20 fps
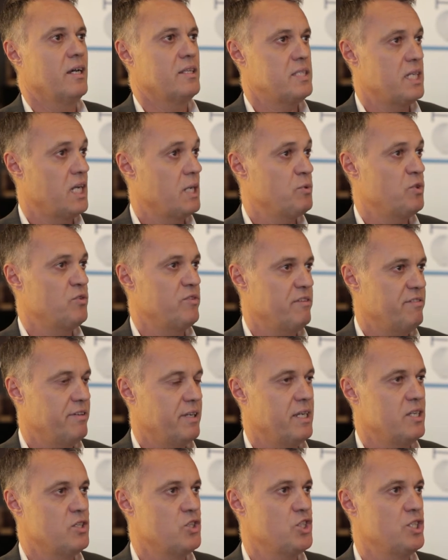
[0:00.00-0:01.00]
type of
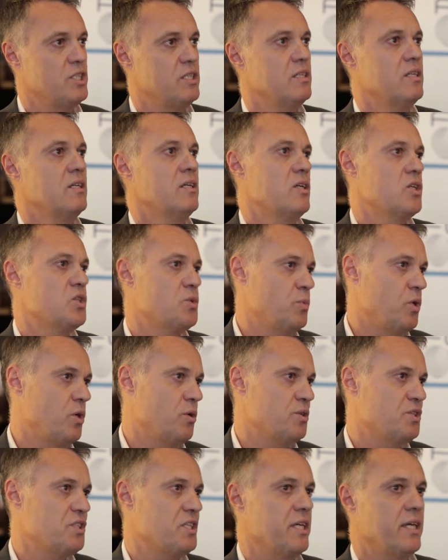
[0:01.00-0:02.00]
FLNG,
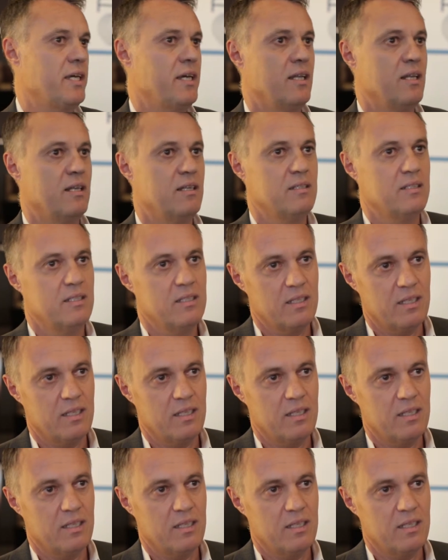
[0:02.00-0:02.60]
smaller scale,